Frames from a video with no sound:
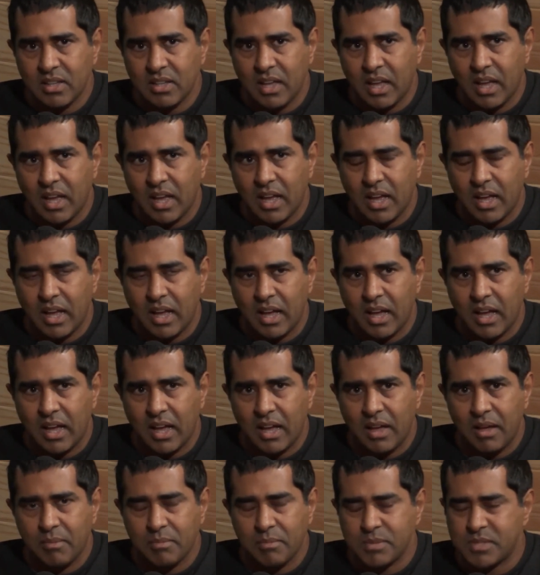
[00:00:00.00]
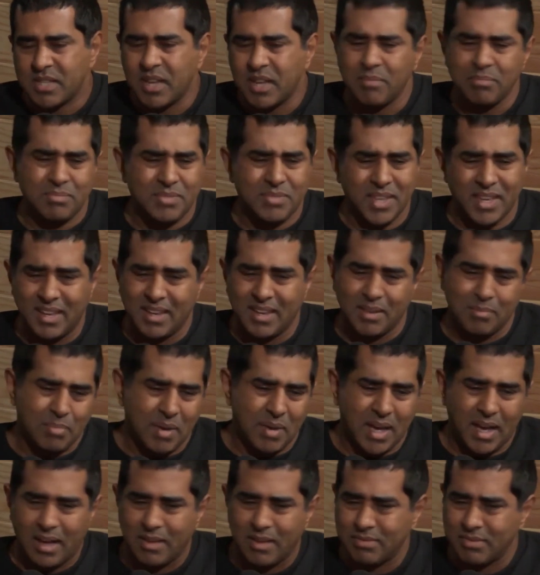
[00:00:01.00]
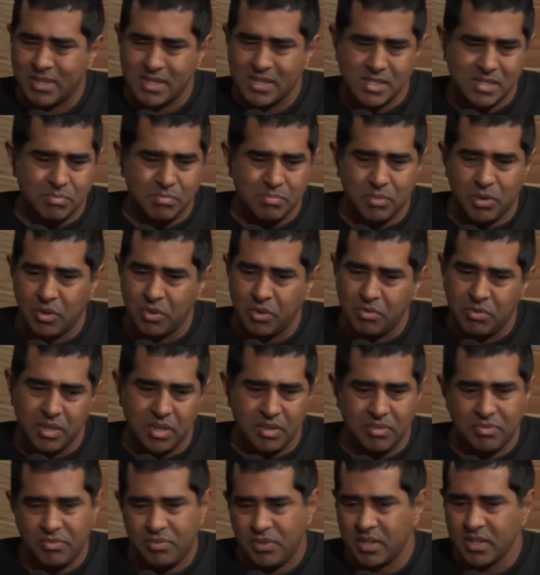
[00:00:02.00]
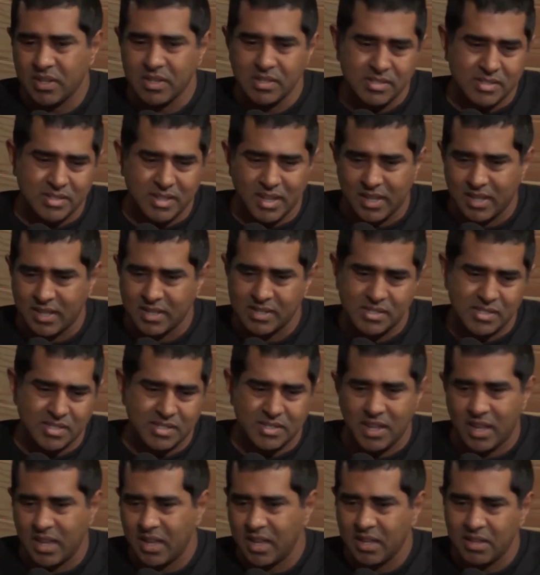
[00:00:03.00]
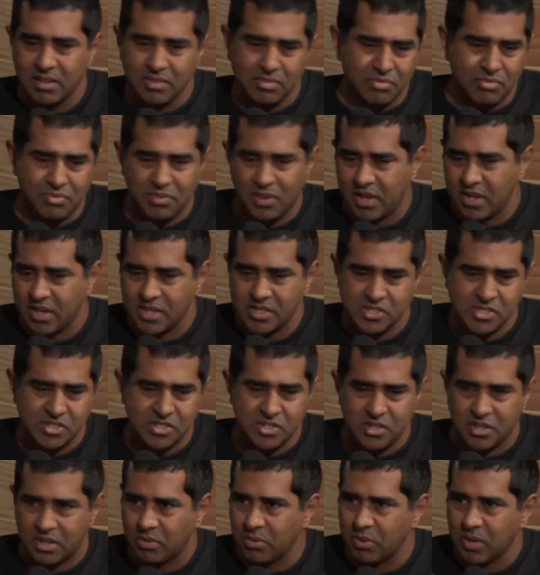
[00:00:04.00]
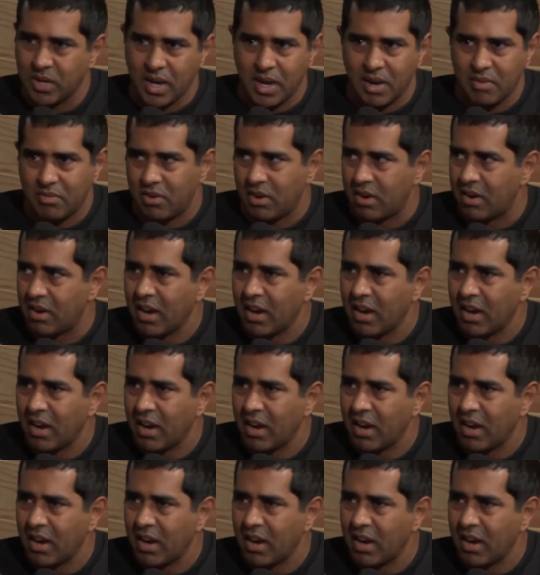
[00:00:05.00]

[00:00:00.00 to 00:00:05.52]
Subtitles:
something about this movie feels like a stale fish or whatever.